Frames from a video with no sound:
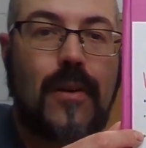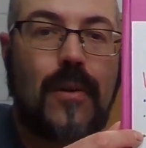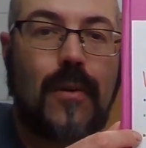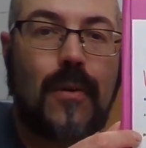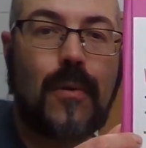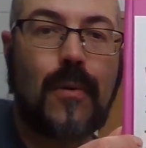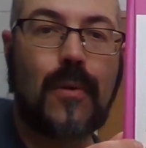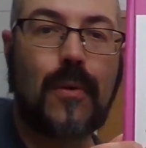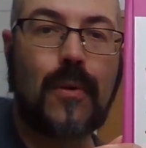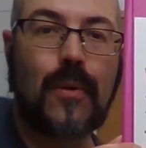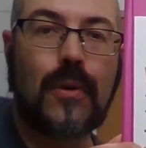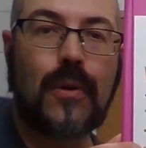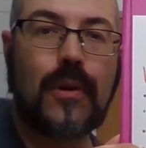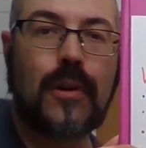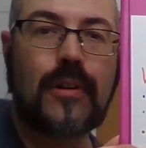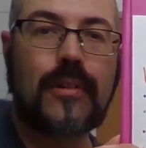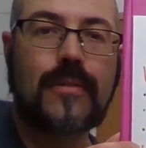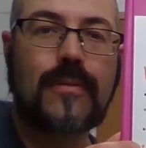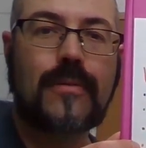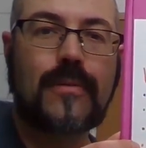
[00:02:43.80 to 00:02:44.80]

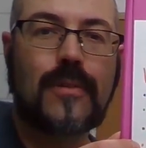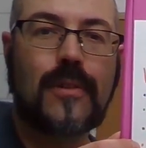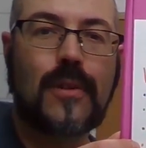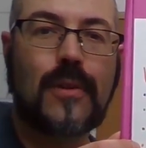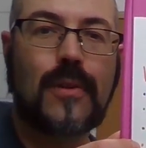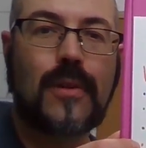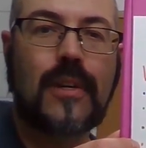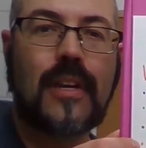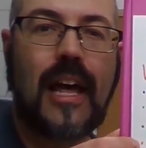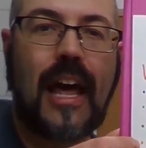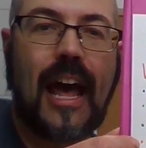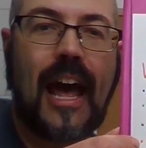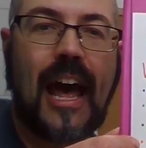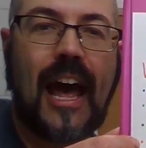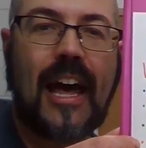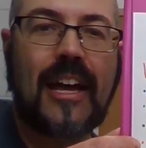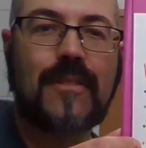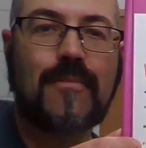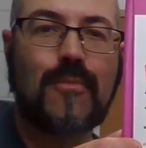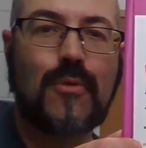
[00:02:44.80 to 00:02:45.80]
or you could
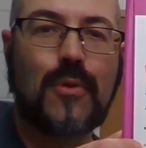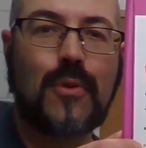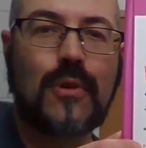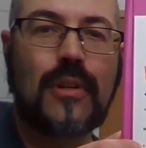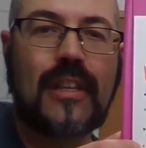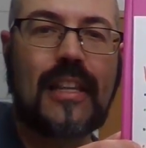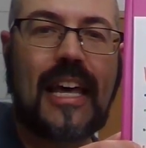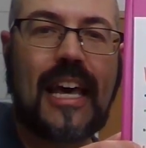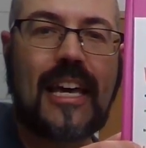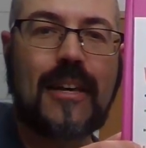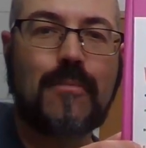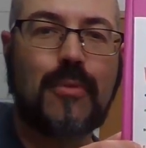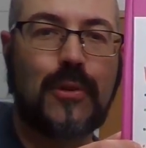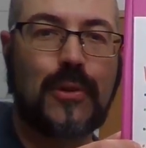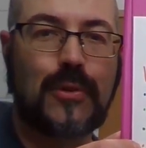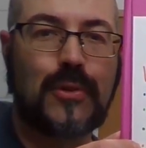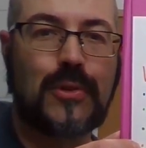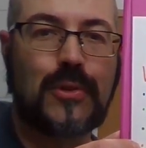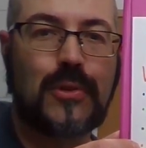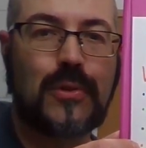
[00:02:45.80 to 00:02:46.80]
add more
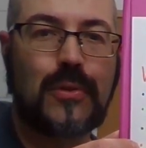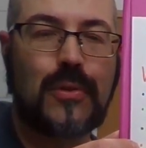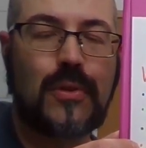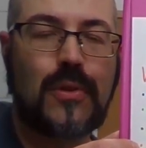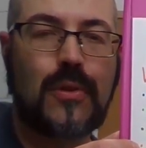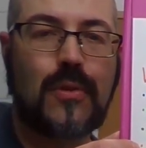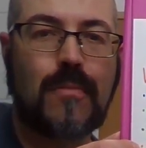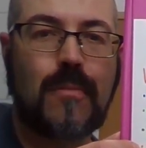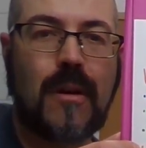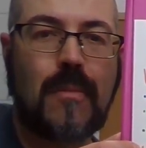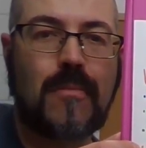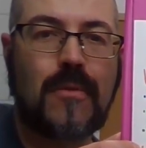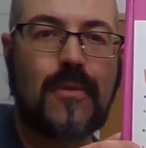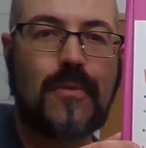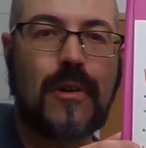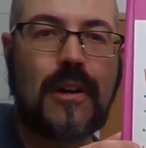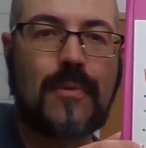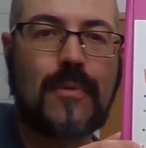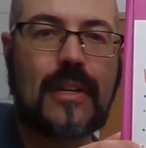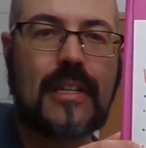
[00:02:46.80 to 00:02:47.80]
labels. Do you remember
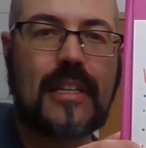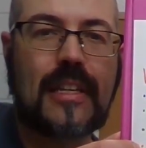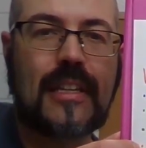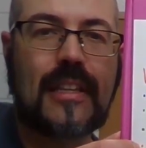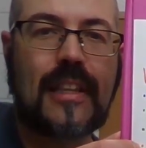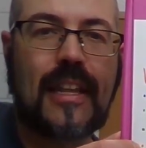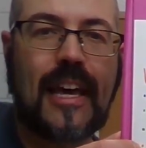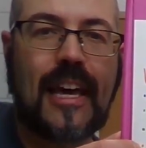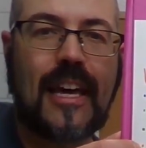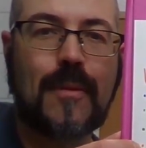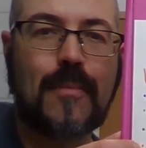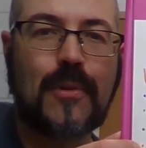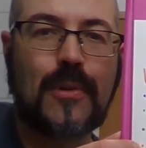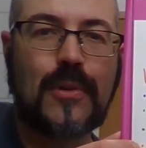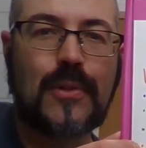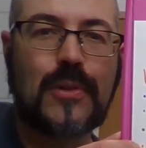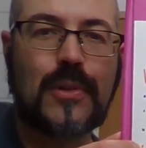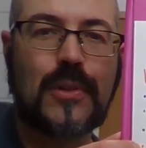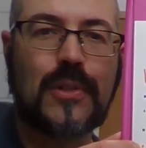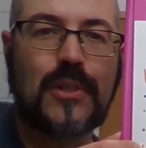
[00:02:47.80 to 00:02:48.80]
when we did
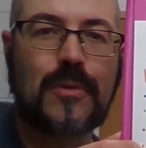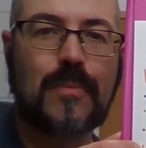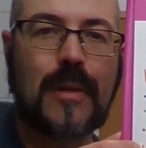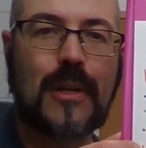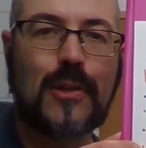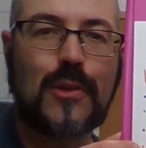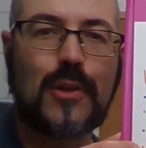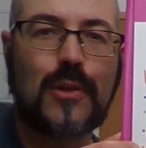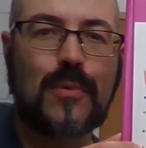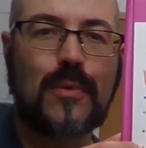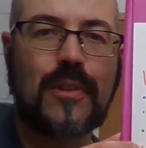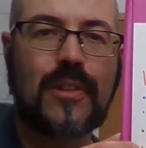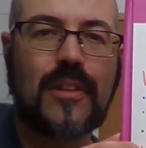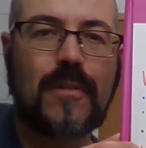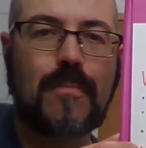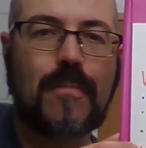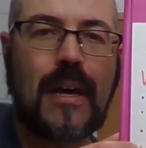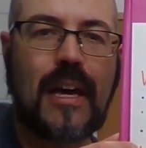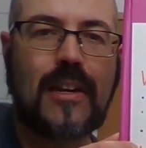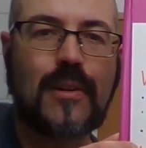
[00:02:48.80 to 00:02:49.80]
labels, especially with the
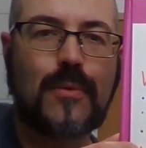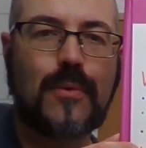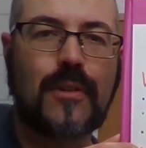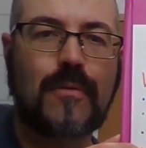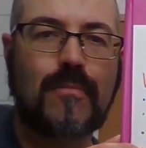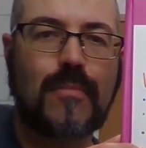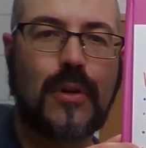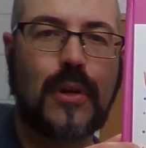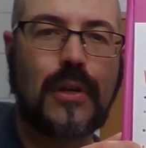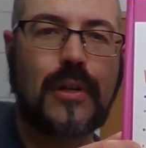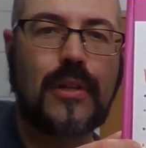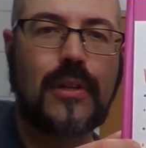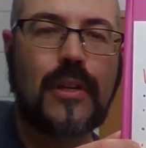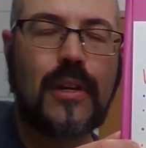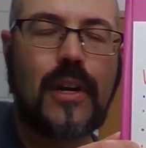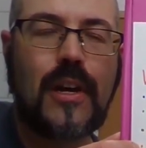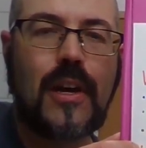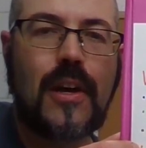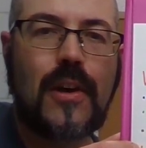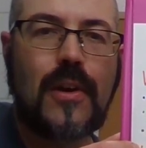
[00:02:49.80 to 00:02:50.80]
penguin book?
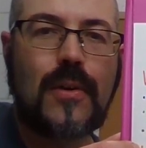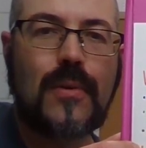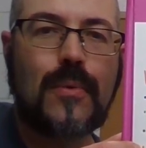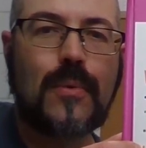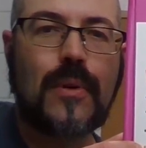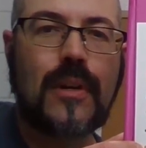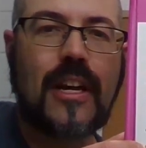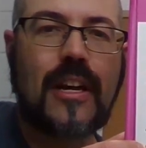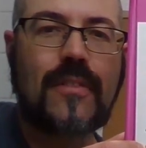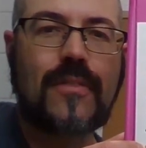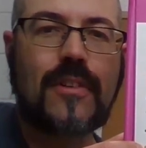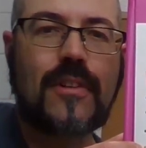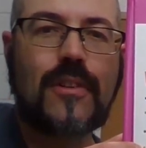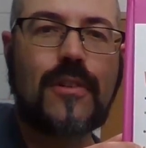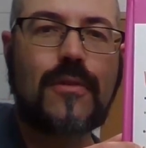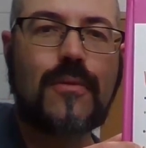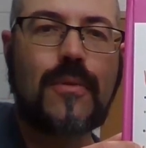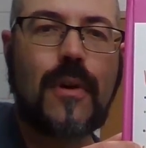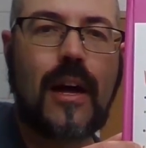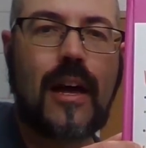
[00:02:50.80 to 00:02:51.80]
Whatever
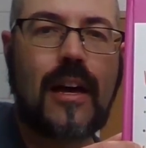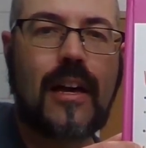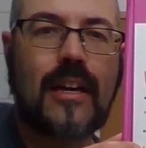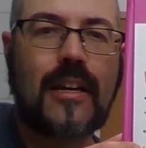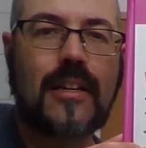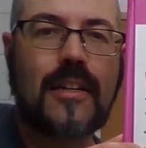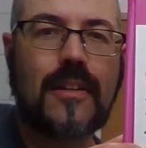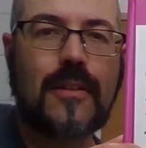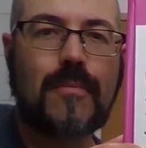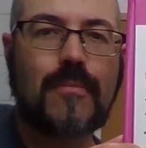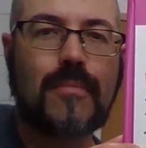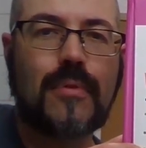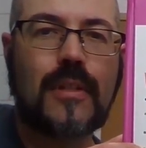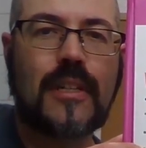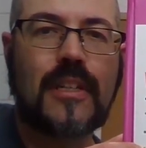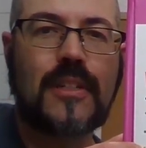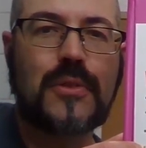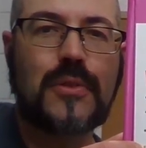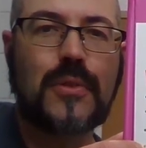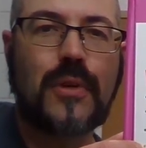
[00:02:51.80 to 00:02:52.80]
you write,
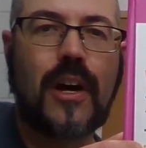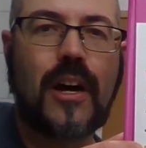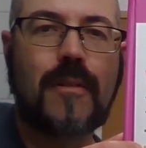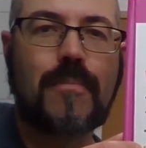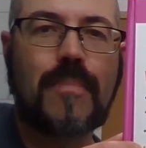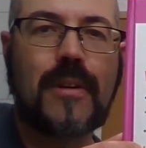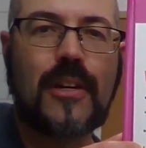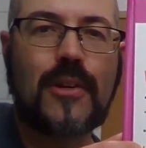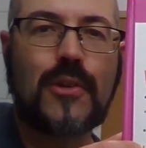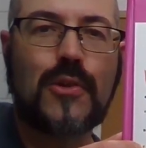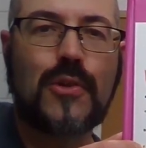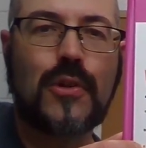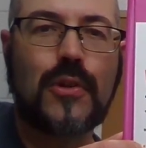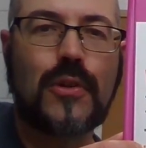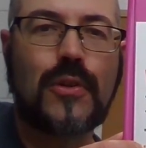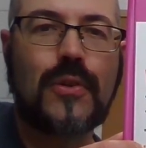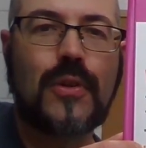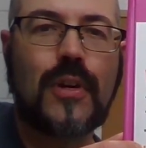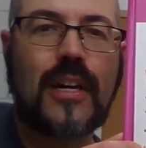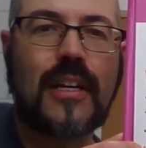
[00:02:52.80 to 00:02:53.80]
please draw a
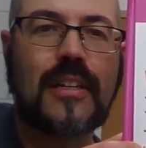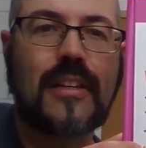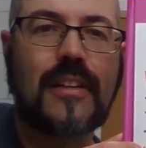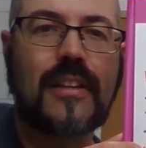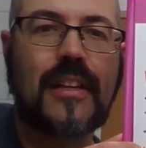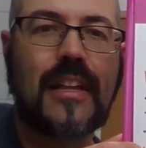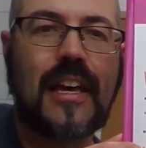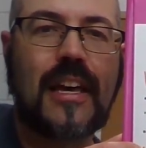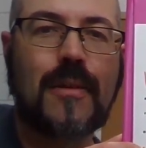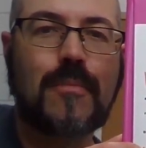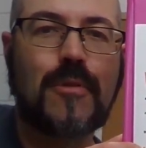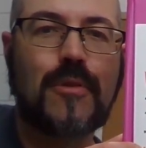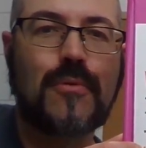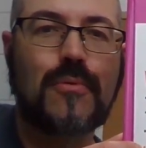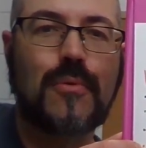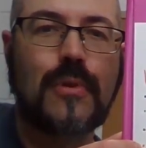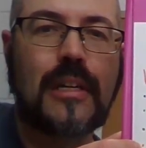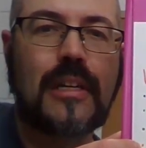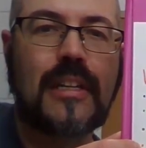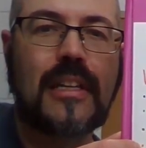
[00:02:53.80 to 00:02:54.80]
picture, and a label
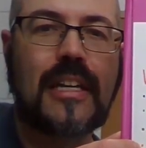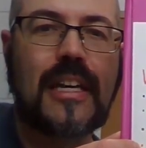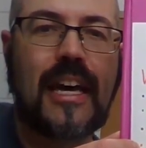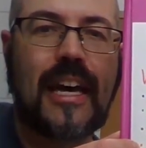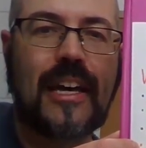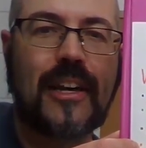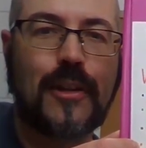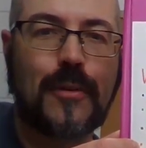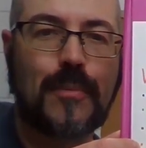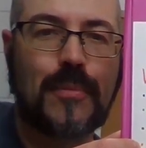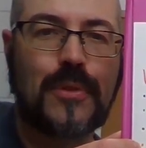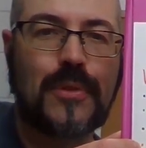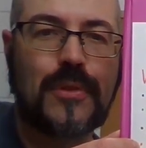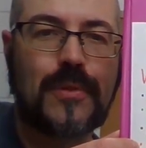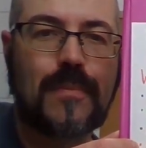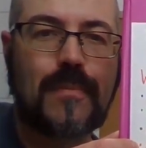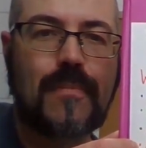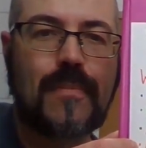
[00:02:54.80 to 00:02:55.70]
really helps.